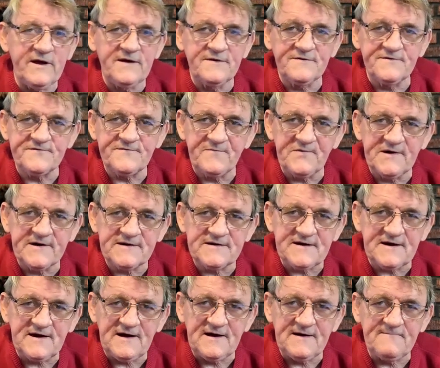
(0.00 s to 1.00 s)
In the
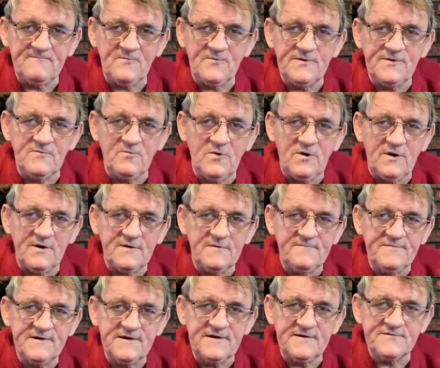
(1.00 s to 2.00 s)
springtime, when the
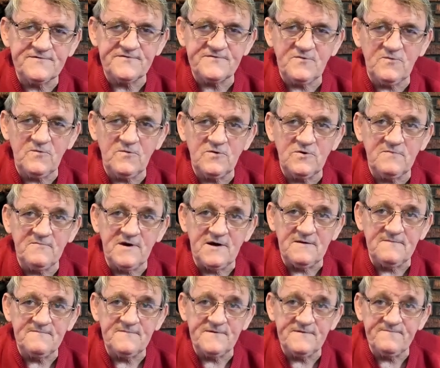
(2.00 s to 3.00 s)
water begins to warm
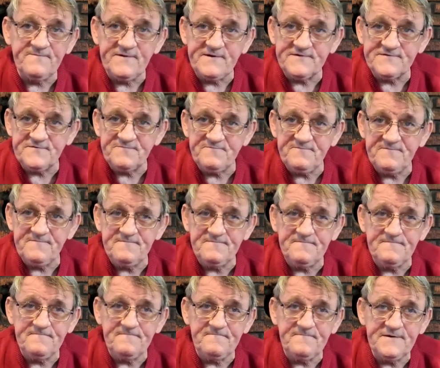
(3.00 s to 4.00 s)
up and the fish
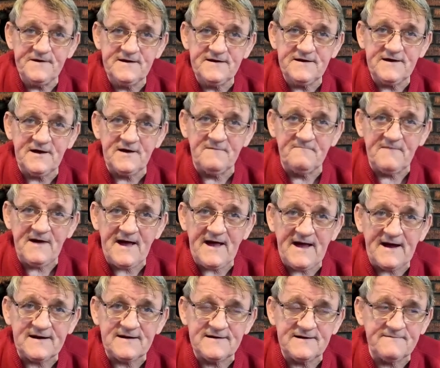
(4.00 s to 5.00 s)
become
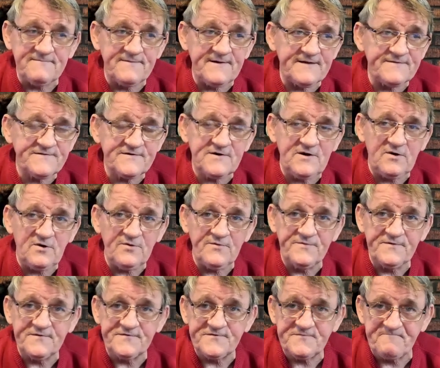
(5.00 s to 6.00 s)
active, that's
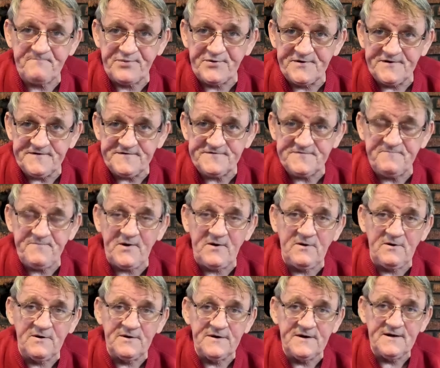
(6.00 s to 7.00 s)
called the
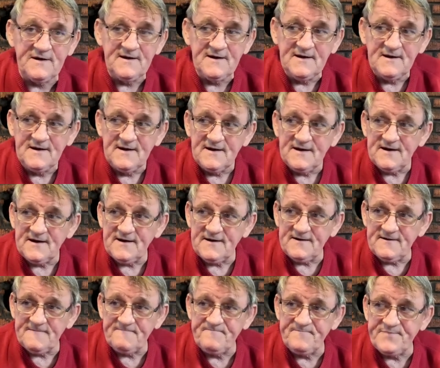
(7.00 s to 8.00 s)
pre-spawn
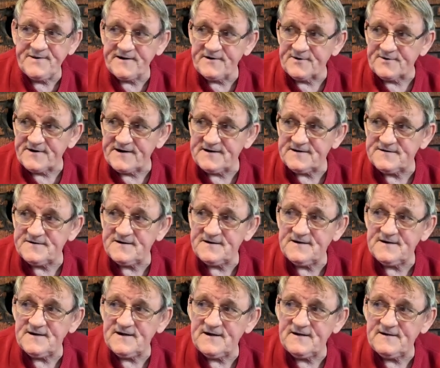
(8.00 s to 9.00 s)
period.
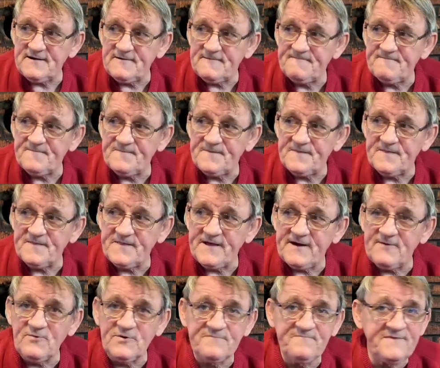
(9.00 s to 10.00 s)

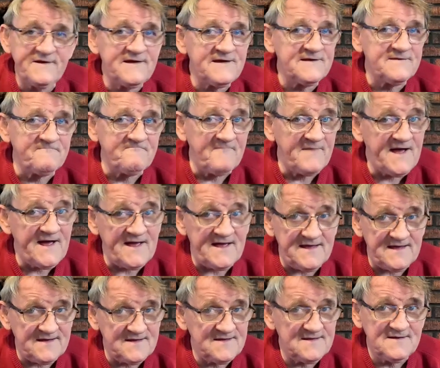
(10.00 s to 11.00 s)
That would be in
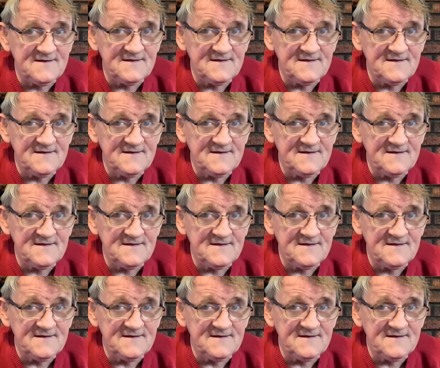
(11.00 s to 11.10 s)
May.